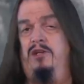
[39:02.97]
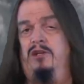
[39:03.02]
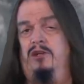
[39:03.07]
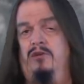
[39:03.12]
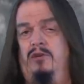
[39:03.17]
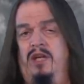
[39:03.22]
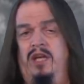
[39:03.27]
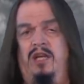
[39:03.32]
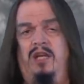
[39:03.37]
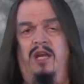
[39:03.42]
into
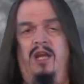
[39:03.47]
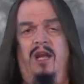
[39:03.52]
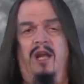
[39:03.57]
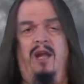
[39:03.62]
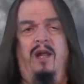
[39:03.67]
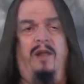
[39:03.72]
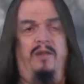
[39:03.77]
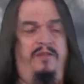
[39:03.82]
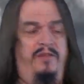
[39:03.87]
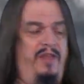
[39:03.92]
Greek,
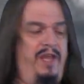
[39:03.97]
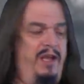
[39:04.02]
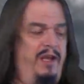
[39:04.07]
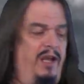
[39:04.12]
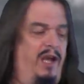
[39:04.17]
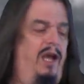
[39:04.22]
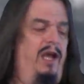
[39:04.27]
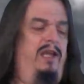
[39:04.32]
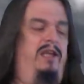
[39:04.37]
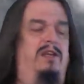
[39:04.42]

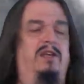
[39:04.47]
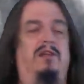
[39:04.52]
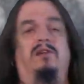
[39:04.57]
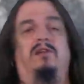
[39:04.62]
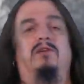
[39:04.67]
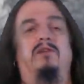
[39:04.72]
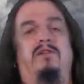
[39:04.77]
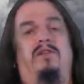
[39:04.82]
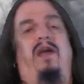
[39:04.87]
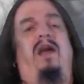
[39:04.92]
then I could
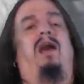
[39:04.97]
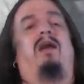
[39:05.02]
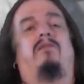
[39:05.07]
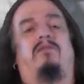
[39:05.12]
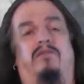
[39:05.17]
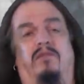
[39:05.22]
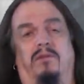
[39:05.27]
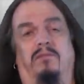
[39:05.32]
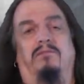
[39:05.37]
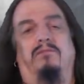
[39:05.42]
learn
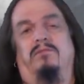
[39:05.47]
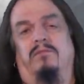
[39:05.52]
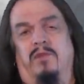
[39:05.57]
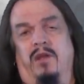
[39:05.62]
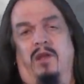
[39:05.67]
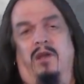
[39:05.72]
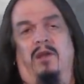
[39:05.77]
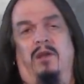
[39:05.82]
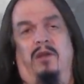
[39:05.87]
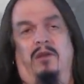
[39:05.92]
that from
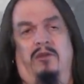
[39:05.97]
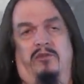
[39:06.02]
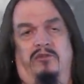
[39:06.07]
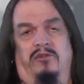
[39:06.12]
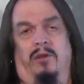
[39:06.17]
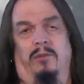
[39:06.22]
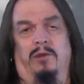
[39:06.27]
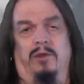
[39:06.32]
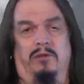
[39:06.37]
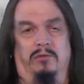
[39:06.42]

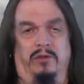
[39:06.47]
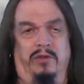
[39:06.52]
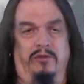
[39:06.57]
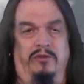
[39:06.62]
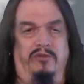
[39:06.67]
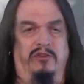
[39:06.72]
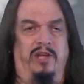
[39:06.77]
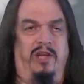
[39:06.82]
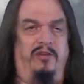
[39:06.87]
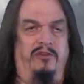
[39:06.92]
someone who
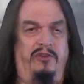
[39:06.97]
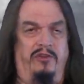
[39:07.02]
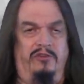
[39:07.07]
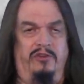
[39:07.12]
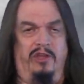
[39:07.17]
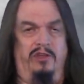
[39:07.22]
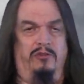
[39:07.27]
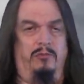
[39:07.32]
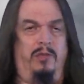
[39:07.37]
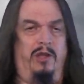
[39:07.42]
understands
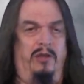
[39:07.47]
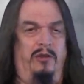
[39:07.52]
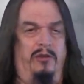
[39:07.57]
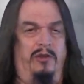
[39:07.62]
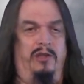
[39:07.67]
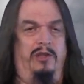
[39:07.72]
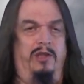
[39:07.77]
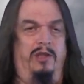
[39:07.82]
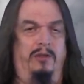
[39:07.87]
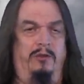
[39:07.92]
these things better than